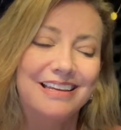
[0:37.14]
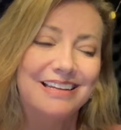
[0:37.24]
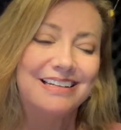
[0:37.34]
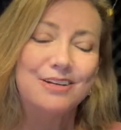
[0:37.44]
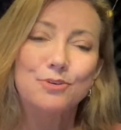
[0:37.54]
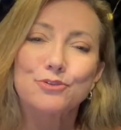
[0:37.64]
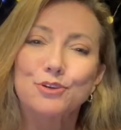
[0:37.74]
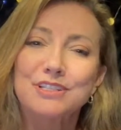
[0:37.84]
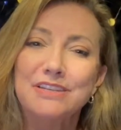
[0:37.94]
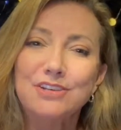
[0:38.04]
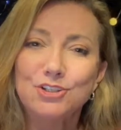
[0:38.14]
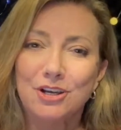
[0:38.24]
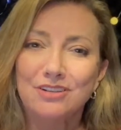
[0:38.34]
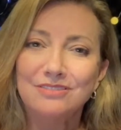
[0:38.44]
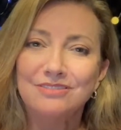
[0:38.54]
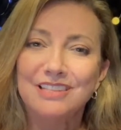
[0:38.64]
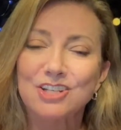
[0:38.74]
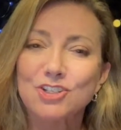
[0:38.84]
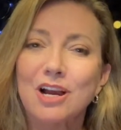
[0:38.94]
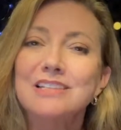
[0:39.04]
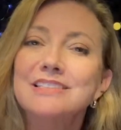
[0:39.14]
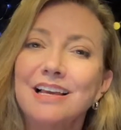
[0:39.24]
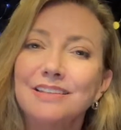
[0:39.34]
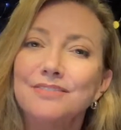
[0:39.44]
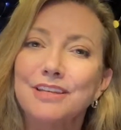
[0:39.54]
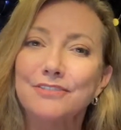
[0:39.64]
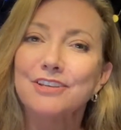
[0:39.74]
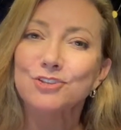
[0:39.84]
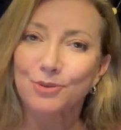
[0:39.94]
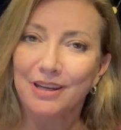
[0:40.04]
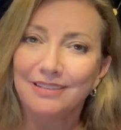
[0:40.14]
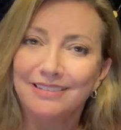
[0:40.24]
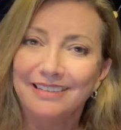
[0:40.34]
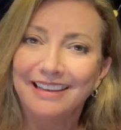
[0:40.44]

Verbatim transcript: Uh, it was for a TV show that shot in Tel Aviv, Israel.